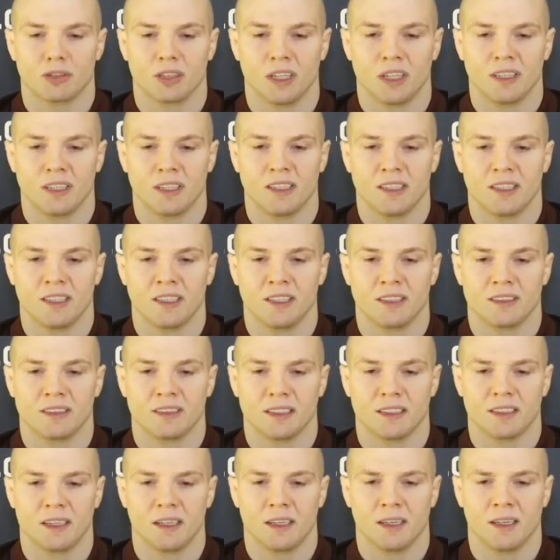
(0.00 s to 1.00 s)
I think it's
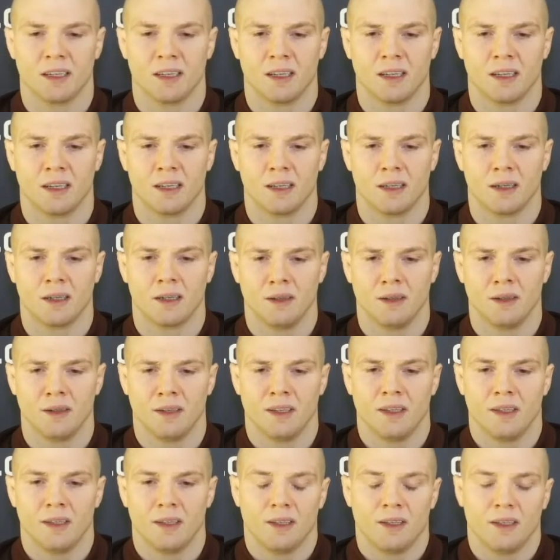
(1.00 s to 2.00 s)

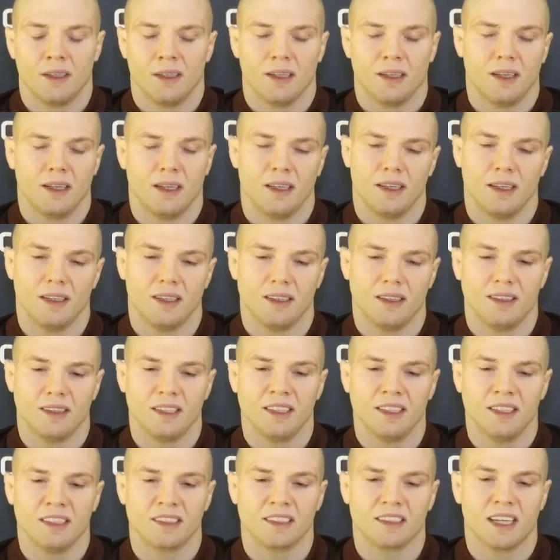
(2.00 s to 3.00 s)
I
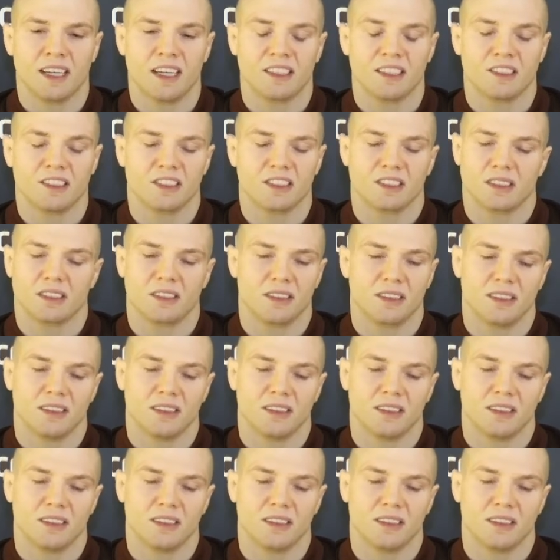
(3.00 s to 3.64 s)
think this guy just